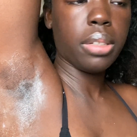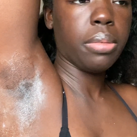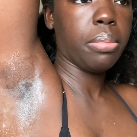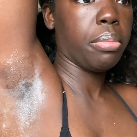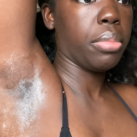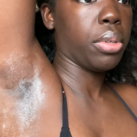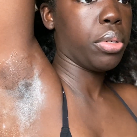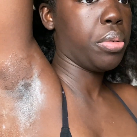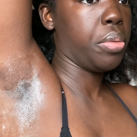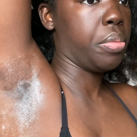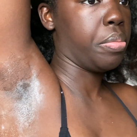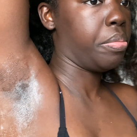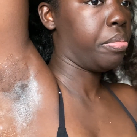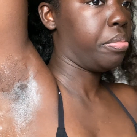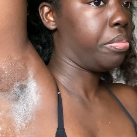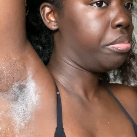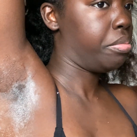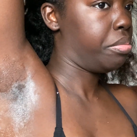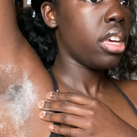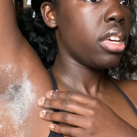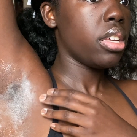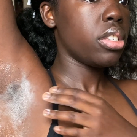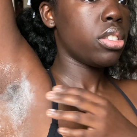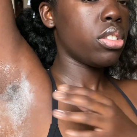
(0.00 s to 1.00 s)
Boom.
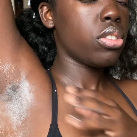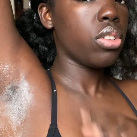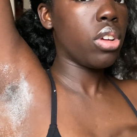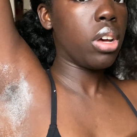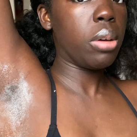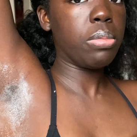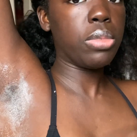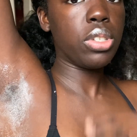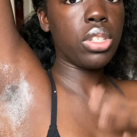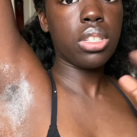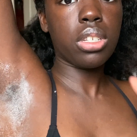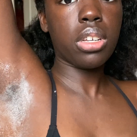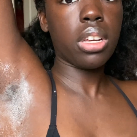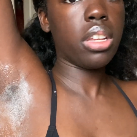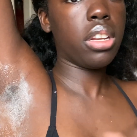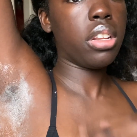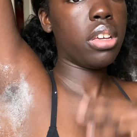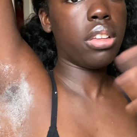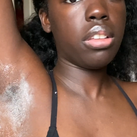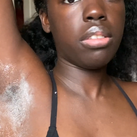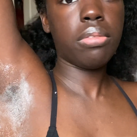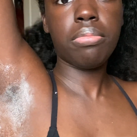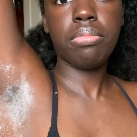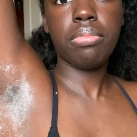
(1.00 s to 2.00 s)
So I'm just
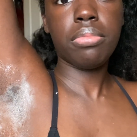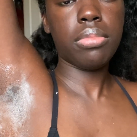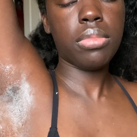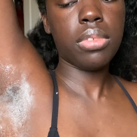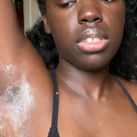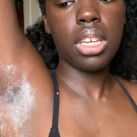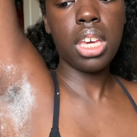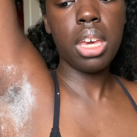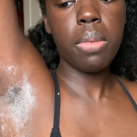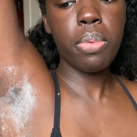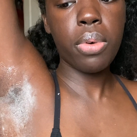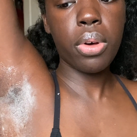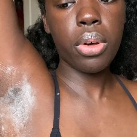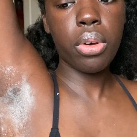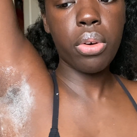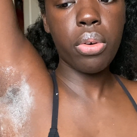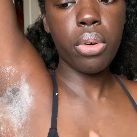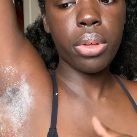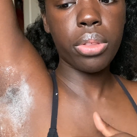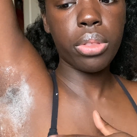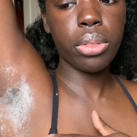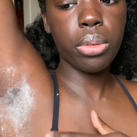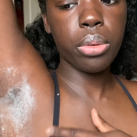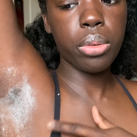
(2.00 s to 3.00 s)
gonna keep on
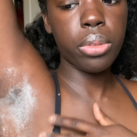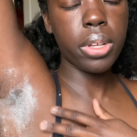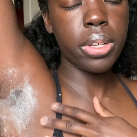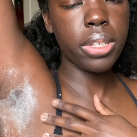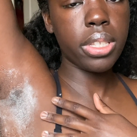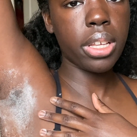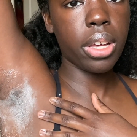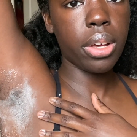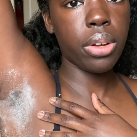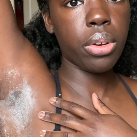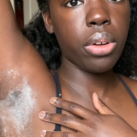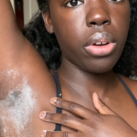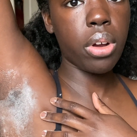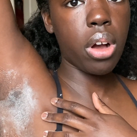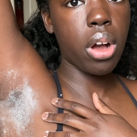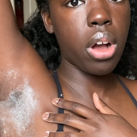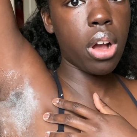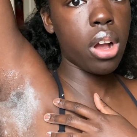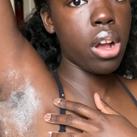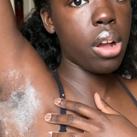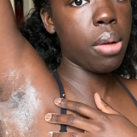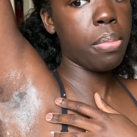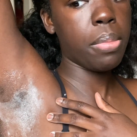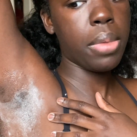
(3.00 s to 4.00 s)
going through this
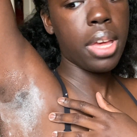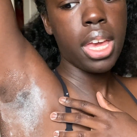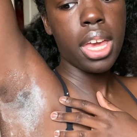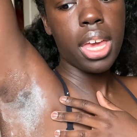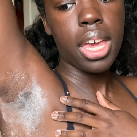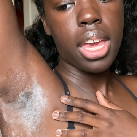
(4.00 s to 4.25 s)
underarm,